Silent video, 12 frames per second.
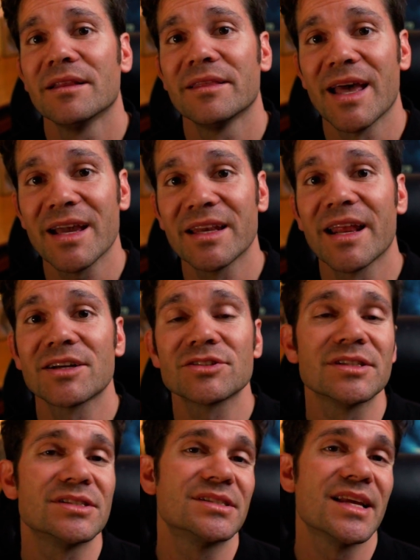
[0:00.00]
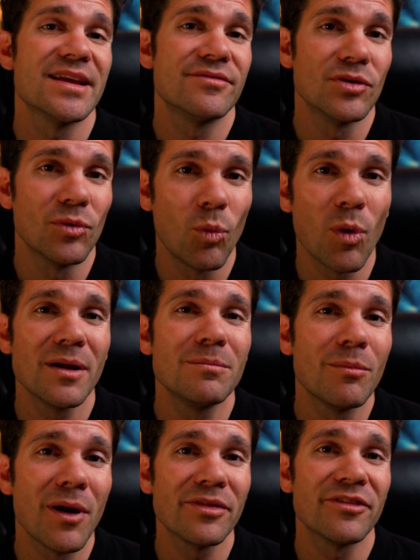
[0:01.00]
That can actually save you 1
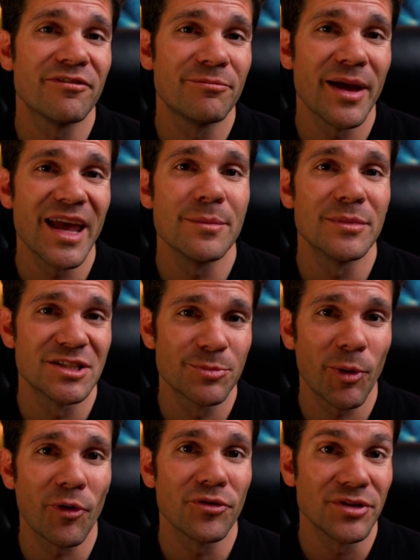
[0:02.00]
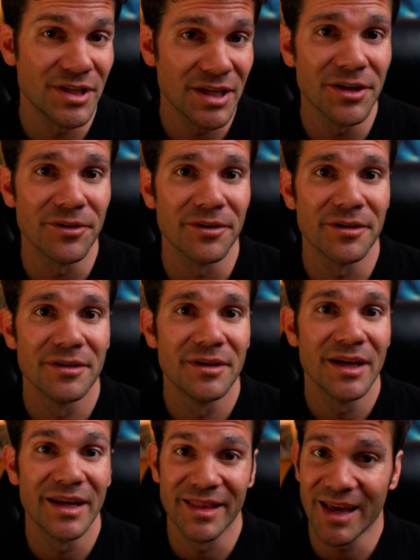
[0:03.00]
month of payments per year,
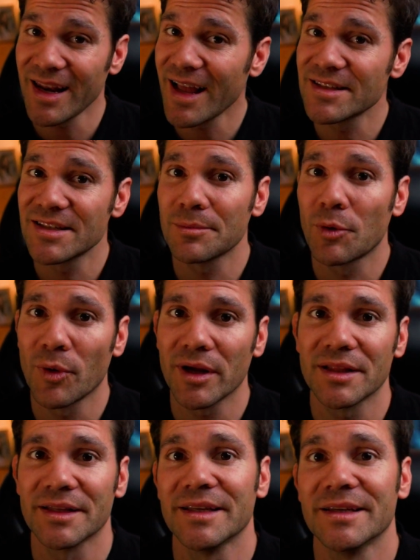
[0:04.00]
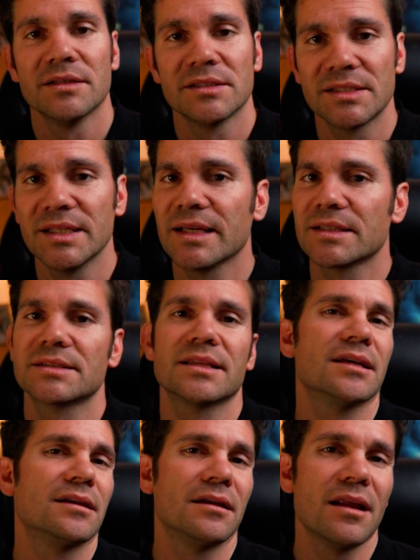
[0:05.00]
and that adds up quickly. Sixth,
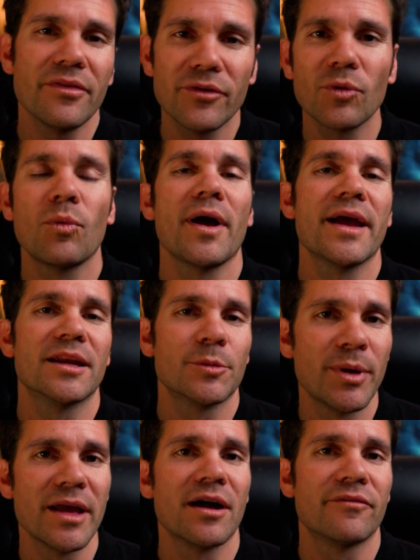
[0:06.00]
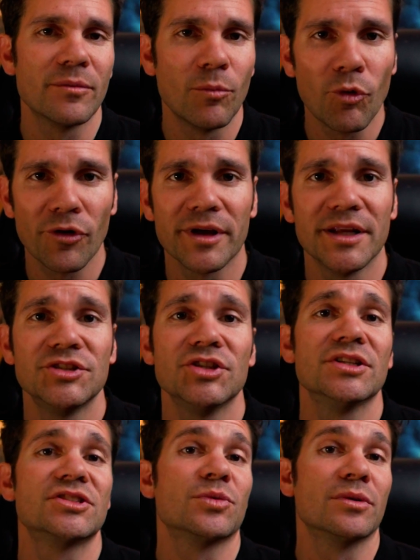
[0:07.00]
another way to pay off a mortgage
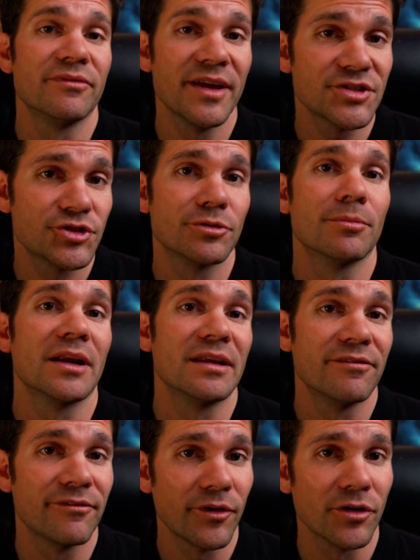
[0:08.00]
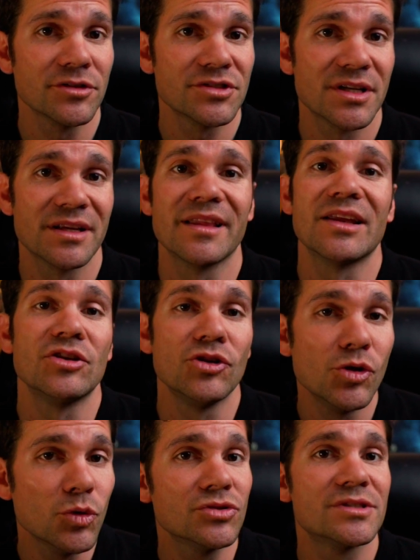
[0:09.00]
is to invest your money first and then
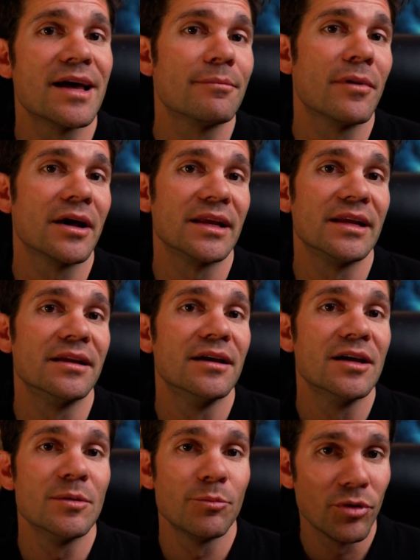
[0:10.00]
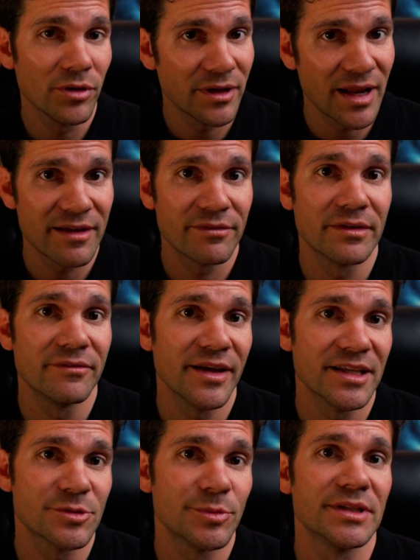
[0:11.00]
use that money, pull it out of
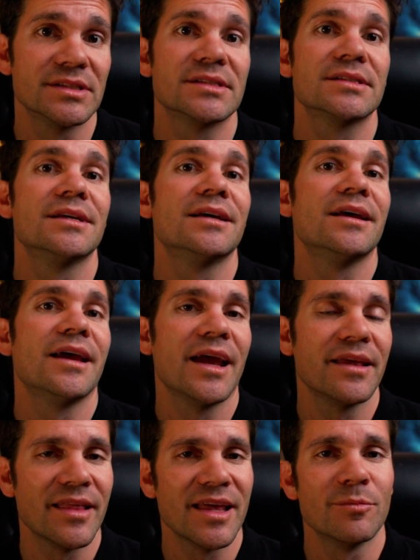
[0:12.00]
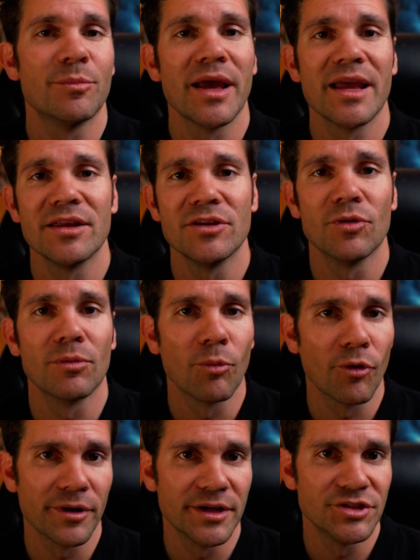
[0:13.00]
investments, and then pay your
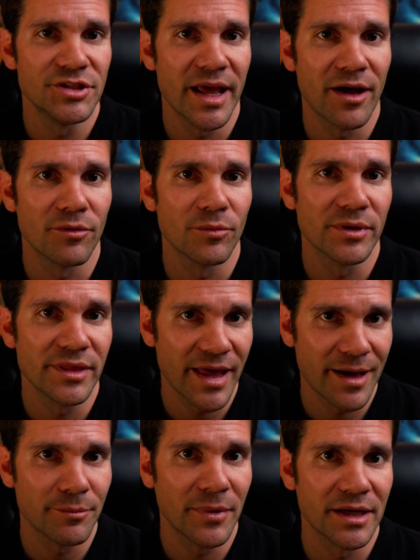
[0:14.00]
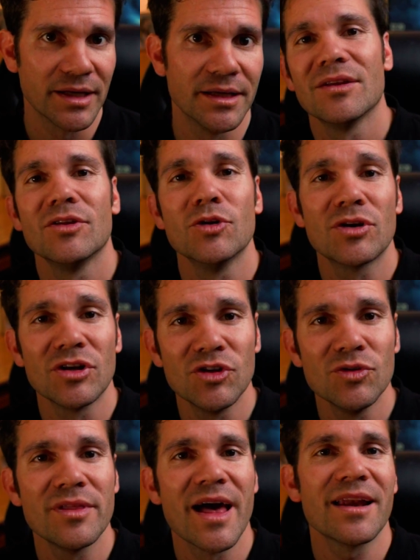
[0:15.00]
mortgage down with that money. You can
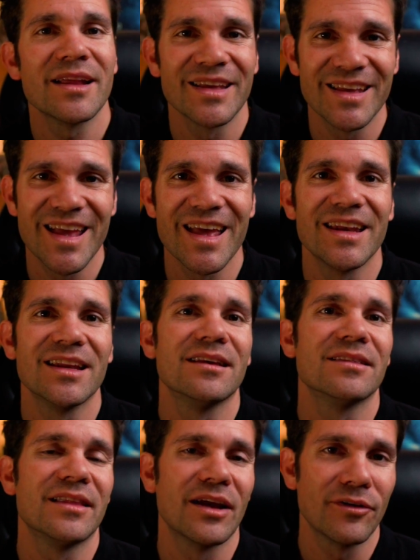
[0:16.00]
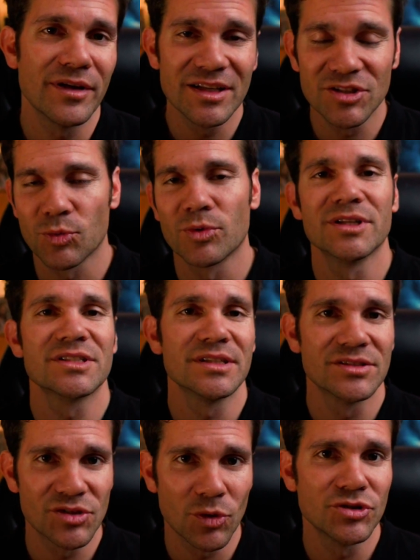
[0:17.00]
do that. Again, there is risk
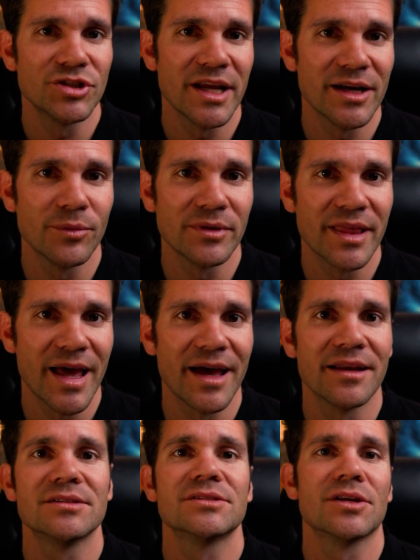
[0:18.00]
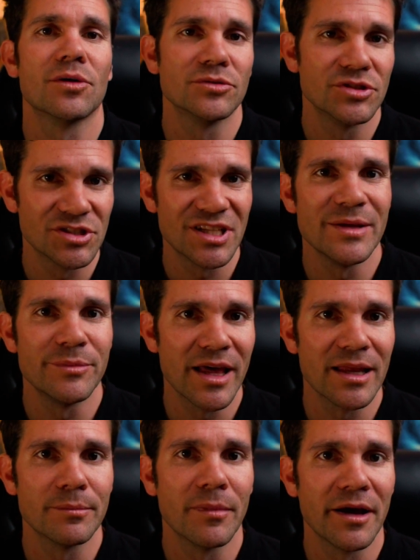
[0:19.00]
associated with that, so just keep
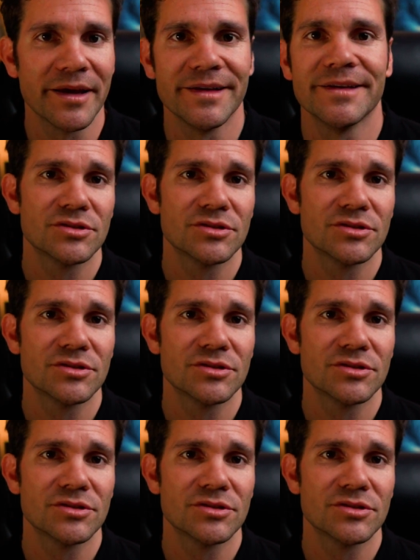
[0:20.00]
that in mind.